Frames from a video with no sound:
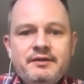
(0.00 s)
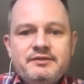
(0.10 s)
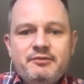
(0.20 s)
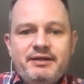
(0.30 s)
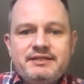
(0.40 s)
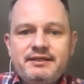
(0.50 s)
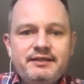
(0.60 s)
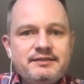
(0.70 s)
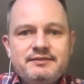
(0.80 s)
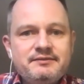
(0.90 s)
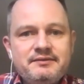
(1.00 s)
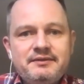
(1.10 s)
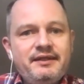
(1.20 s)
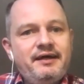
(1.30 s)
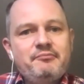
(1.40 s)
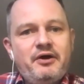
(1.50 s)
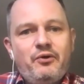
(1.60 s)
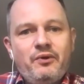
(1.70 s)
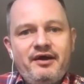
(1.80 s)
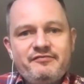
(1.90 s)
so basically it's like my
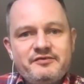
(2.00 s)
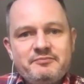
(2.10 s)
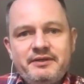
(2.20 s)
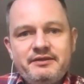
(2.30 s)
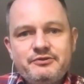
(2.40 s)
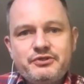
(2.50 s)
whole life has been